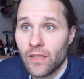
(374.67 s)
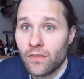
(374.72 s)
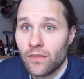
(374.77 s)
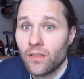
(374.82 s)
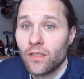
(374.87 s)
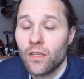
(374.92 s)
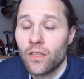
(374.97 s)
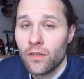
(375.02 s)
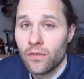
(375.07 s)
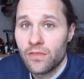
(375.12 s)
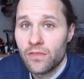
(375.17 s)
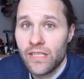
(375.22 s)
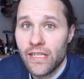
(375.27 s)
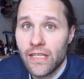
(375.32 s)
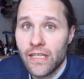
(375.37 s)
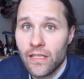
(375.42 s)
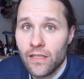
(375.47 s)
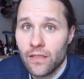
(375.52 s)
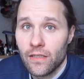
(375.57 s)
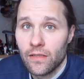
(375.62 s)

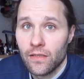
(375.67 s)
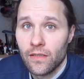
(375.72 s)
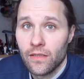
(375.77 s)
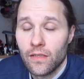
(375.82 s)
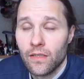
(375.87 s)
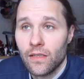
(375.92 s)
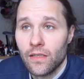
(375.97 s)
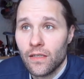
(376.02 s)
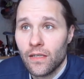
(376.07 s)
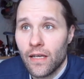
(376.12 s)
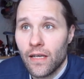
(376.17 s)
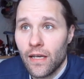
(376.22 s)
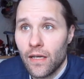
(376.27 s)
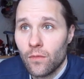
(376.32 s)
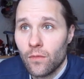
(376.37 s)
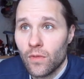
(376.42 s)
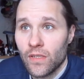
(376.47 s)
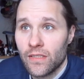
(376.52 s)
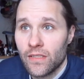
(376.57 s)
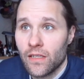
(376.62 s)
clothing,
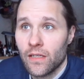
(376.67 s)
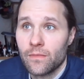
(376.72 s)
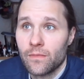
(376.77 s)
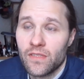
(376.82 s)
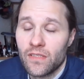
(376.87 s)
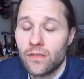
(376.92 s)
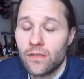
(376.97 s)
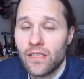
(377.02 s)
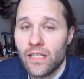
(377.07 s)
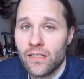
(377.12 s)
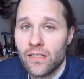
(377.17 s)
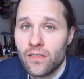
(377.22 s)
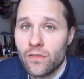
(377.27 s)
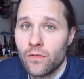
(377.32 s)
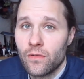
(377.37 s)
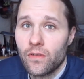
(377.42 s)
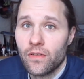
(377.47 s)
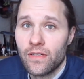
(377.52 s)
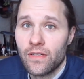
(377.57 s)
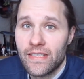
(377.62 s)
and what comes to the
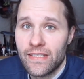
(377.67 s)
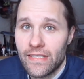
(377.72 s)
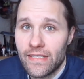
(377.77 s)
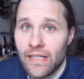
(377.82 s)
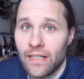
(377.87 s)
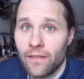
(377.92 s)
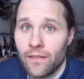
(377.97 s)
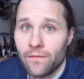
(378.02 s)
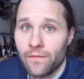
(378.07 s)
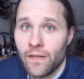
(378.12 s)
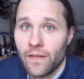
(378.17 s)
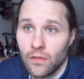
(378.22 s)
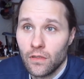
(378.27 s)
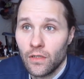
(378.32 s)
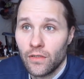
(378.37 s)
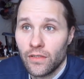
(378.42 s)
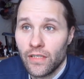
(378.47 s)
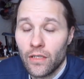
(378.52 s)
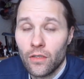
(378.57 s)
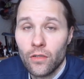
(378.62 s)
scooter itself,
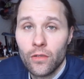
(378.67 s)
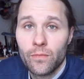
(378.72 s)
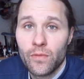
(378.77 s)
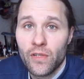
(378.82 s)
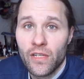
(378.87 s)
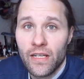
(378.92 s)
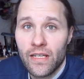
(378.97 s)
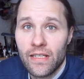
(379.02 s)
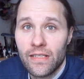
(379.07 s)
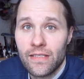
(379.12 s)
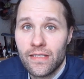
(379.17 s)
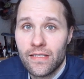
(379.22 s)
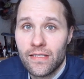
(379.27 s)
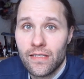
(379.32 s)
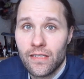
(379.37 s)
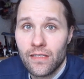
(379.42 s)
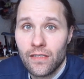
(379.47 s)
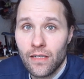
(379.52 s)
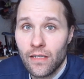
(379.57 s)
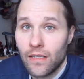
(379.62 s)
all the
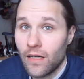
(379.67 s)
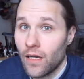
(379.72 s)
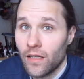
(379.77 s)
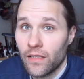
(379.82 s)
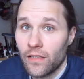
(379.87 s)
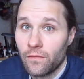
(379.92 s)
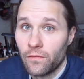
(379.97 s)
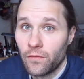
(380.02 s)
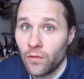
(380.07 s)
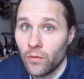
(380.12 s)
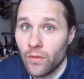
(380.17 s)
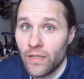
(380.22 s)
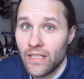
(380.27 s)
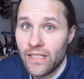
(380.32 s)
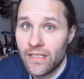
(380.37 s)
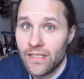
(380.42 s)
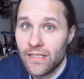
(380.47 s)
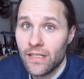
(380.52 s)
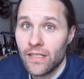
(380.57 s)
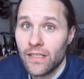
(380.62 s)
lubricants and other
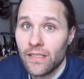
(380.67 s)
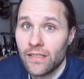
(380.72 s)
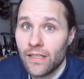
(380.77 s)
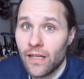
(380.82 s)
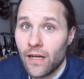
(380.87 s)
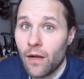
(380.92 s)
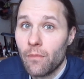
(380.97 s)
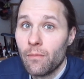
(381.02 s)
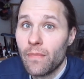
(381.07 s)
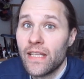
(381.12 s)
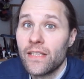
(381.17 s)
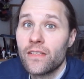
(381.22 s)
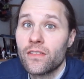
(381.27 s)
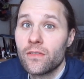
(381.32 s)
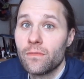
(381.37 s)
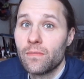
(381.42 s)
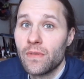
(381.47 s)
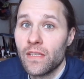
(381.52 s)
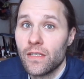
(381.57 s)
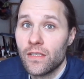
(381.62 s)
fluids that are meant
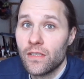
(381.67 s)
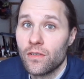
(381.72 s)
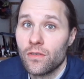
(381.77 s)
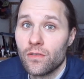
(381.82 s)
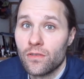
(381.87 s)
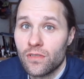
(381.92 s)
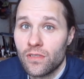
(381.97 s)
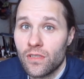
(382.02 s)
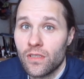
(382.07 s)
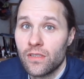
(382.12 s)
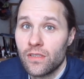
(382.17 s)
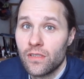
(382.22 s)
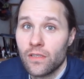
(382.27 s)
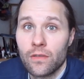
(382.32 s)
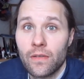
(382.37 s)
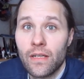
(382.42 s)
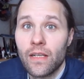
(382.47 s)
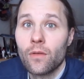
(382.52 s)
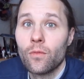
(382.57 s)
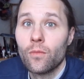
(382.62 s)
to be used
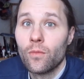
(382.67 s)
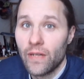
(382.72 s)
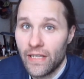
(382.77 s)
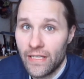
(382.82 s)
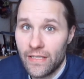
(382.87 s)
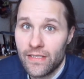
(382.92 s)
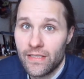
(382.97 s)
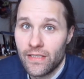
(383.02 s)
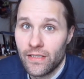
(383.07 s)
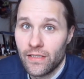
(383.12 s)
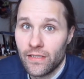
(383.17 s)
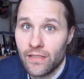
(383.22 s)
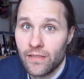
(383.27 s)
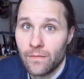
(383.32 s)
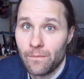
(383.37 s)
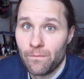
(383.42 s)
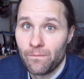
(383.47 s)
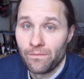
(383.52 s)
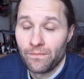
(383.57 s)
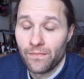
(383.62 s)
during winter.
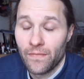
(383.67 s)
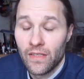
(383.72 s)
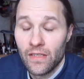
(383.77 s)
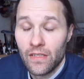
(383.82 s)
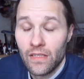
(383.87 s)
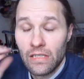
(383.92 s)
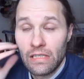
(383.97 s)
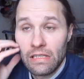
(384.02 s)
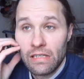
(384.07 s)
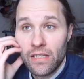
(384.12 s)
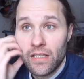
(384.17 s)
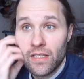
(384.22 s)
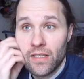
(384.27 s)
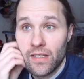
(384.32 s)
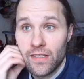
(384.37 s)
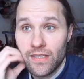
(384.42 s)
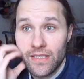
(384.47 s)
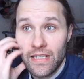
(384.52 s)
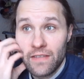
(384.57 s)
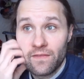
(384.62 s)

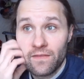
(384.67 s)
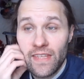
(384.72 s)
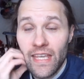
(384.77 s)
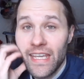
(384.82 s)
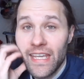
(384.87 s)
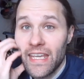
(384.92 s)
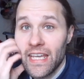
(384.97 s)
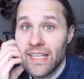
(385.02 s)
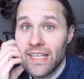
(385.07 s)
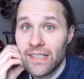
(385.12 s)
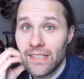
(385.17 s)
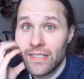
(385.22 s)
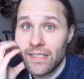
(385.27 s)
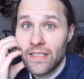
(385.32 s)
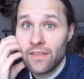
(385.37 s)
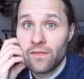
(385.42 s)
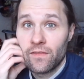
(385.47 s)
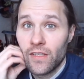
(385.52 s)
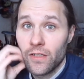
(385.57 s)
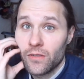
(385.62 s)
Because if
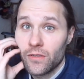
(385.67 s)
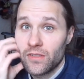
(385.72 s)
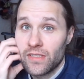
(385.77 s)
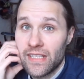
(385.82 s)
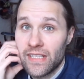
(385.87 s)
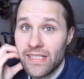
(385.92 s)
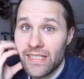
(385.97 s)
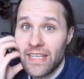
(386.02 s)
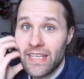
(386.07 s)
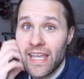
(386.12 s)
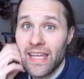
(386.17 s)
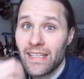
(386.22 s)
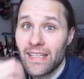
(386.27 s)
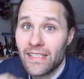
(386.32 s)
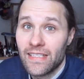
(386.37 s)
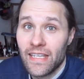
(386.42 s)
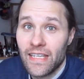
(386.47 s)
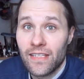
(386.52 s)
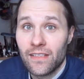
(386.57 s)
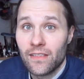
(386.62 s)
those things can't
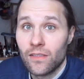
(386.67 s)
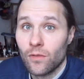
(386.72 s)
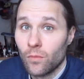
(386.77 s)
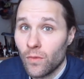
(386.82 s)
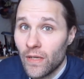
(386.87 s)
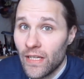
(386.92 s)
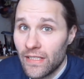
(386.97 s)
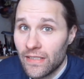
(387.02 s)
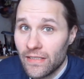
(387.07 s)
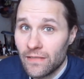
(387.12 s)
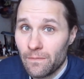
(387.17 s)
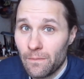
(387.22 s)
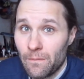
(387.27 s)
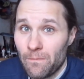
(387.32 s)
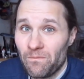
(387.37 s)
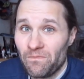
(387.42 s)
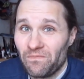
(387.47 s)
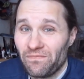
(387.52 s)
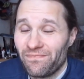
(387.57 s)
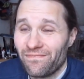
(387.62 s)
take the weather,
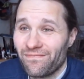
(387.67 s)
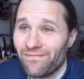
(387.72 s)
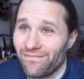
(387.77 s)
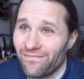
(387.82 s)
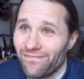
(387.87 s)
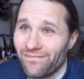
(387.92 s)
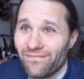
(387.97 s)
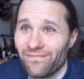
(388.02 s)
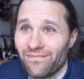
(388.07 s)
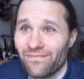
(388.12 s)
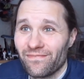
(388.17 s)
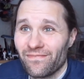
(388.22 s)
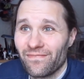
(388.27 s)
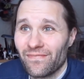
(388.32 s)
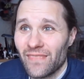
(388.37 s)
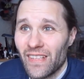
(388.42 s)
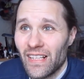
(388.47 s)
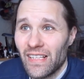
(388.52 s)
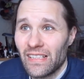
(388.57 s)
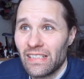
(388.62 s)

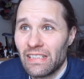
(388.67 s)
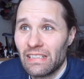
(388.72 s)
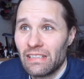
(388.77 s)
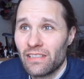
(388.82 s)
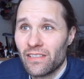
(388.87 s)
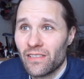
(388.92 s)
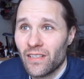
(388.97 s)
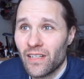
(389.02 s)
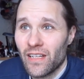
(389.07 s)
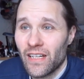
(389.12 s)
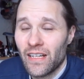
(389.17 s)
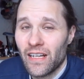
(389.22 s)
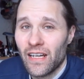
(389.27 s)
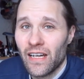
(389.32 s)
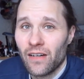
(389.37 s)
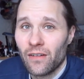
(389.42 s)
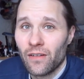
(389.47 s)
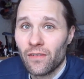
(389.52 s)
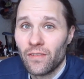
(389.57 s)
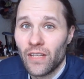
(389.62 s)
you're kind of
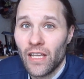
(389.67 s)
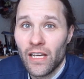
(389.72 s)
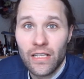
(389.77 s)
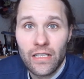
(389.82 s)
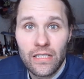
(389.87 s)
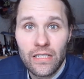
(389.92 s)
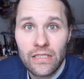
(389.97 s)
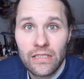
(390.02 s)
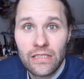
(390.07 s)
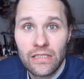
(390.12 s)
out of luck.